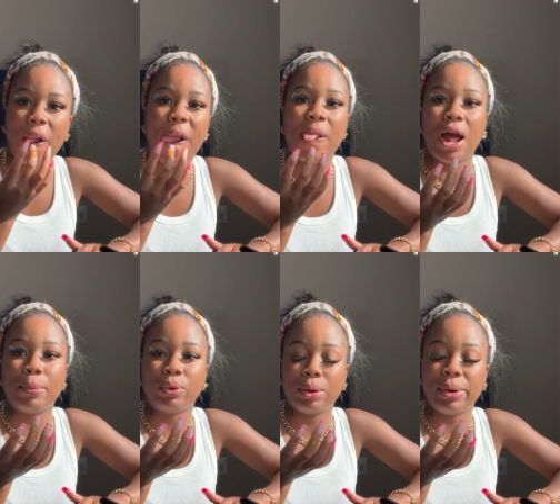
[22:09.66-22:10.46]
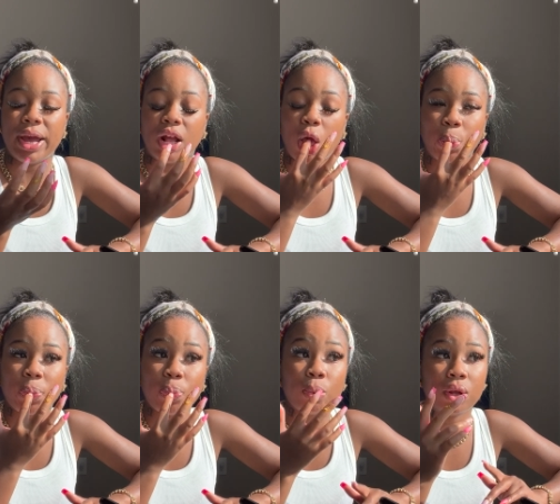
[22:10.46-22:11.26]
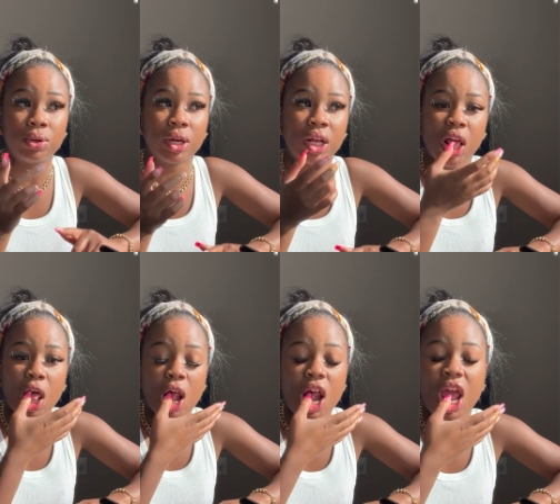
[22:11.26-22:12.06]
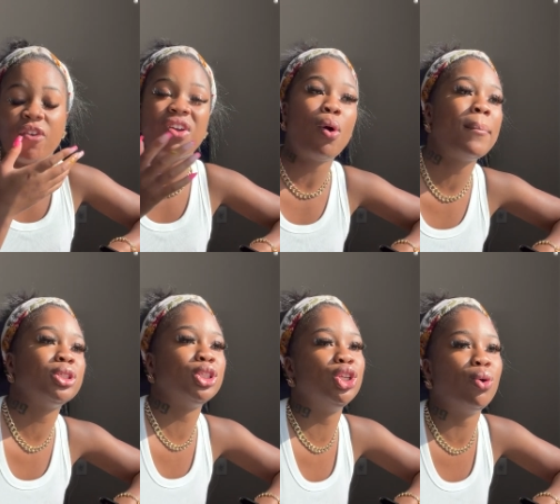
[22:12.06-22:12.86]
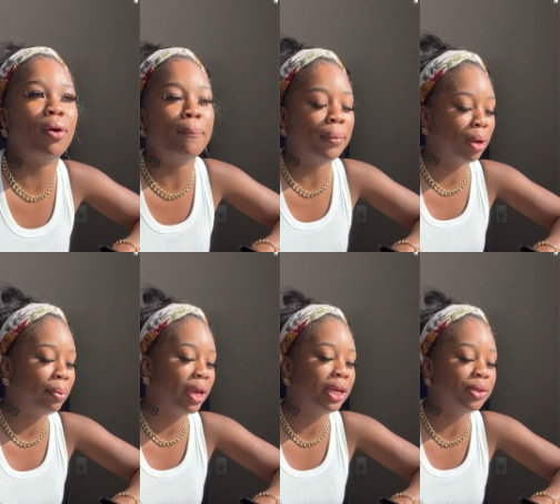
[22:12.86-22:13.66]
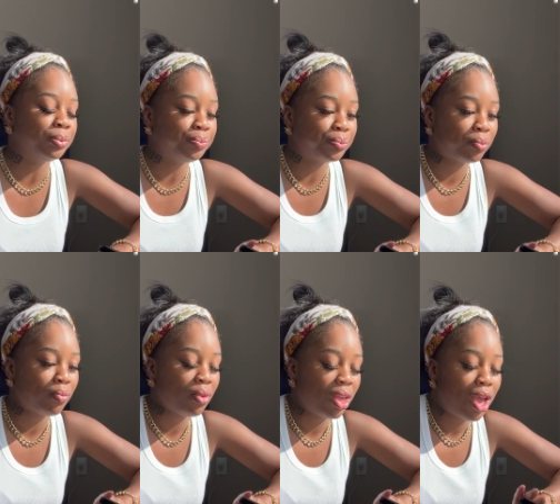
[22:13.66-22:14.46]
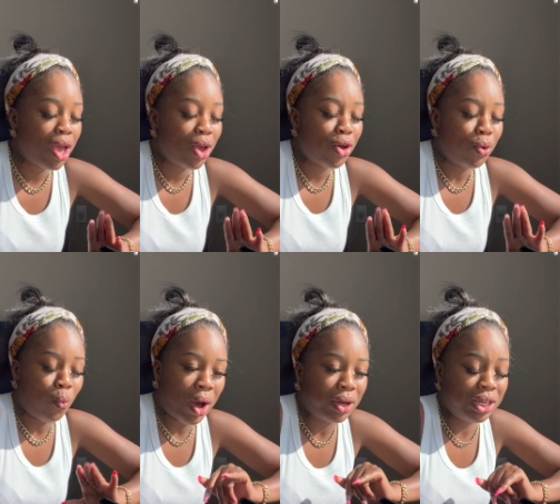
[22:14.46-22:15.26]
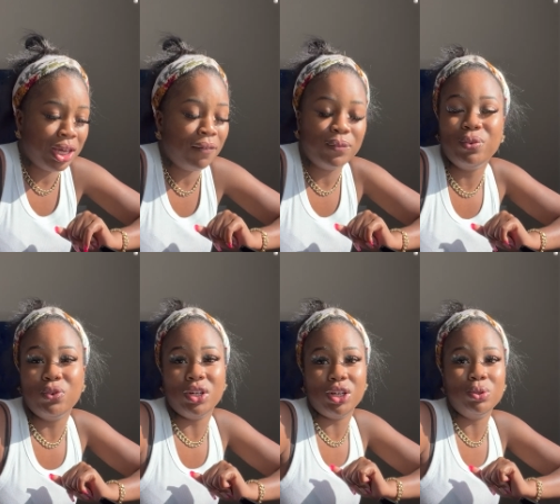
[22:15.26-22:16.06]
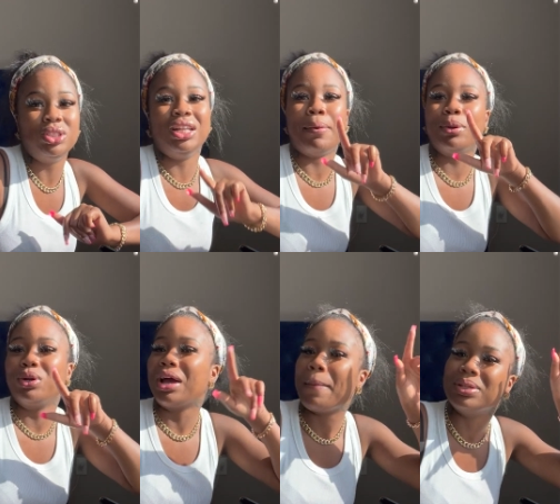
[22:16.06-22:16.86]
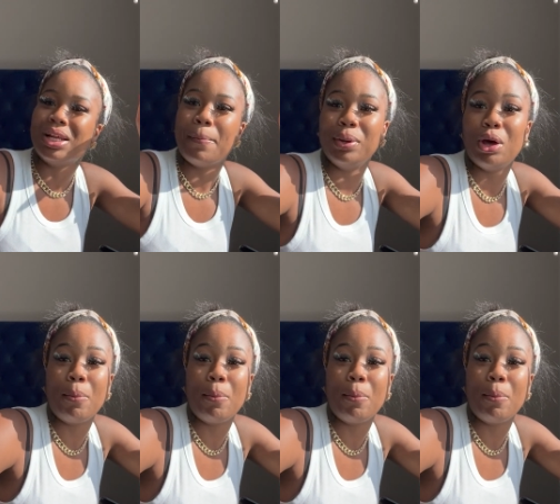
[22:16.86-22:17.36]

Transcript: And I'll be right back. Okay? If y'all want me to do a mukbang while eating fufu and goosey, let me know in the comments down below.